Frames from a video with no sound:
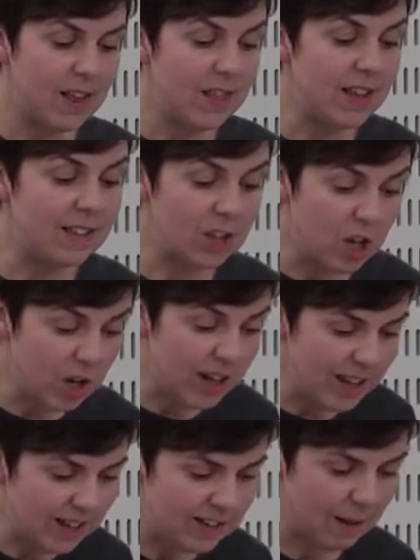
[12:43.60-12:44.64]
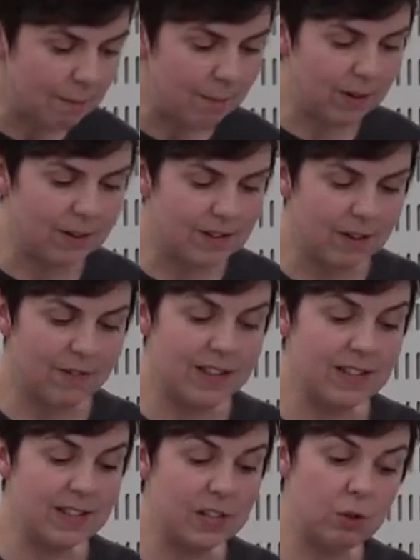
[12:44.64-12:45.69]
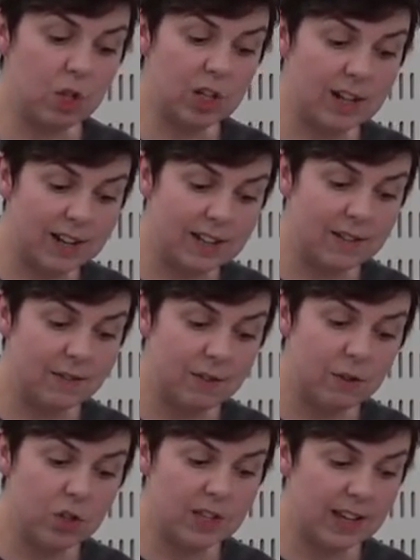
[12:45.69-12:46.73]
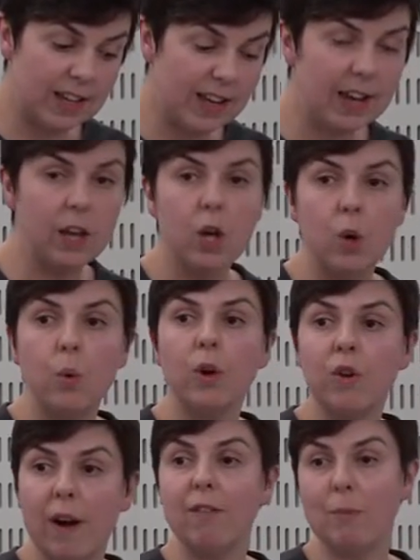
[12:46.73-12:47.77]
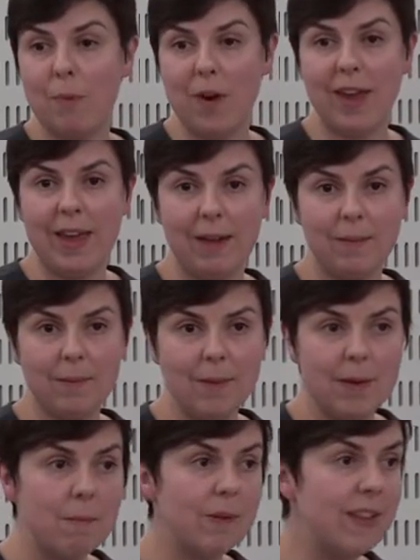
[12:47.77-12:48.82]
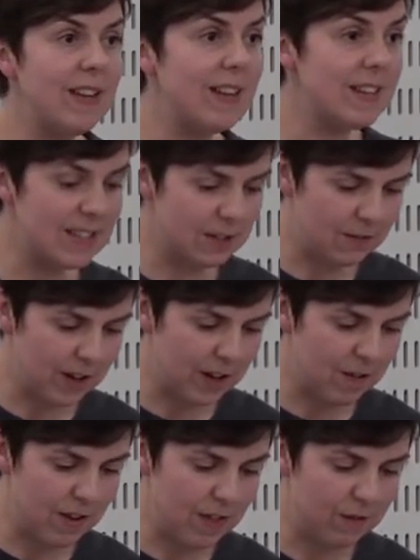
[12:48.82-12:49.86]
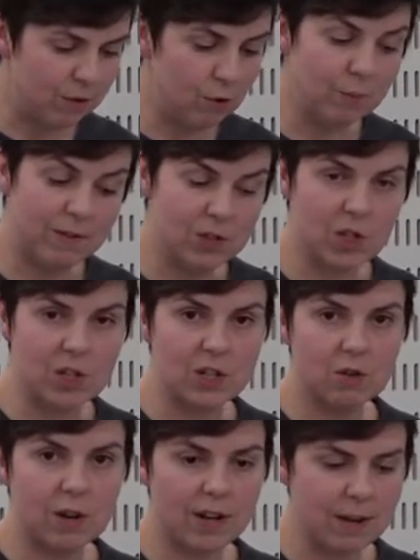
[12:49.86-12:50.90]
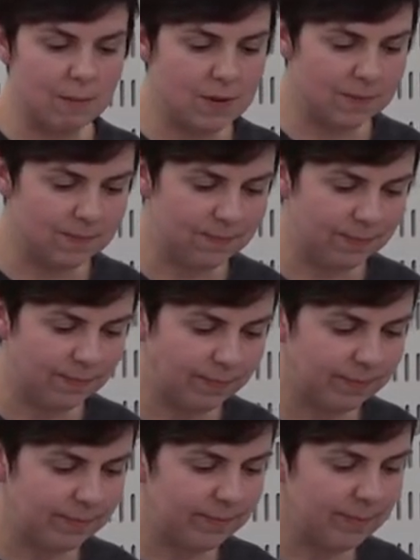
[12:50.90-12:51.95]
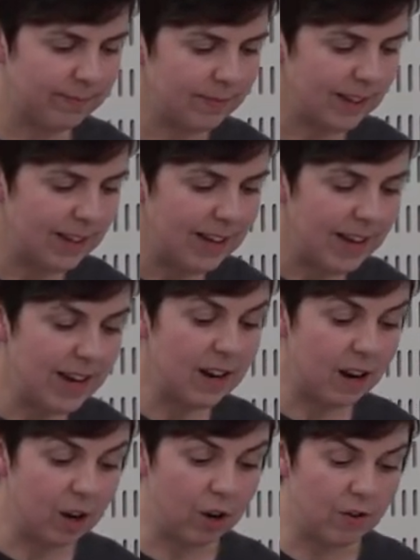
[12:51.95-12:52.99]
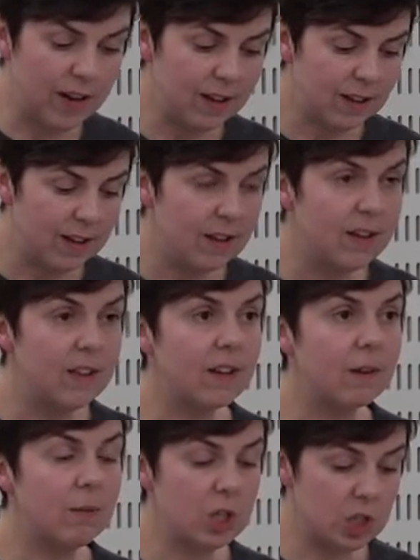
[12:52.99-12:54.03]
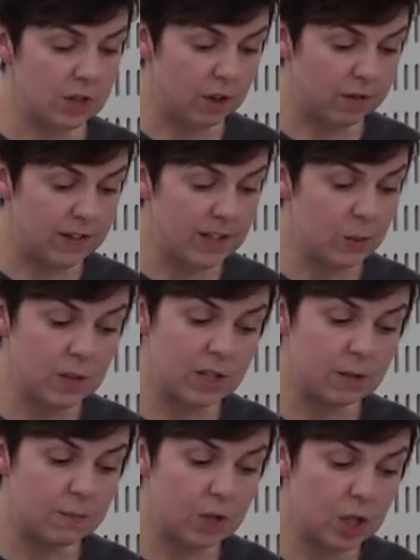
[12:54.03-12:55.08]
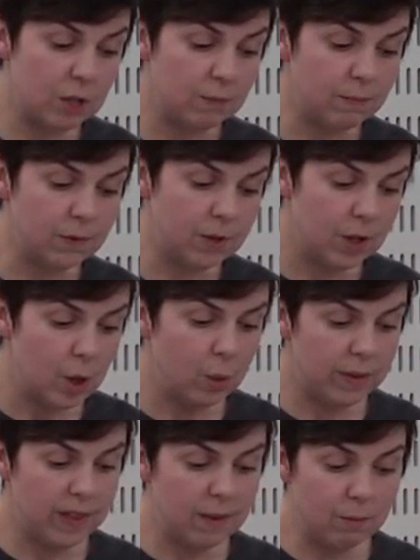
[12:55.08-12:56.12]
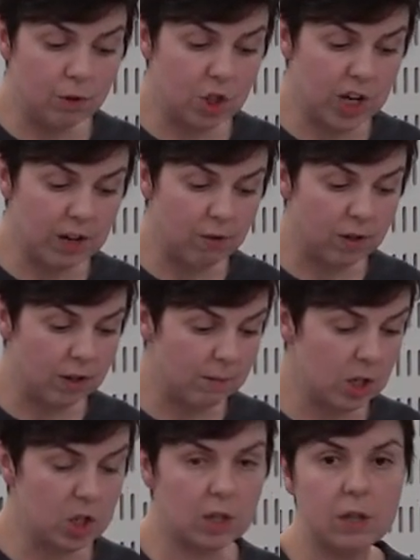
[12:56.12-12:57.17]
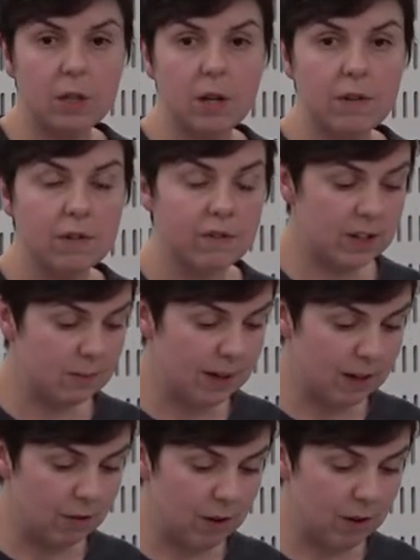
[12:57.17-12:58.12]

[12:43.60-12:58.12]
These early examples of institutionalised futures thinking were groundbreaking, but they didn't survive in the form I've just described. In Hungary, the Commissioner's office was subsumed within the more general Commission for Fundamental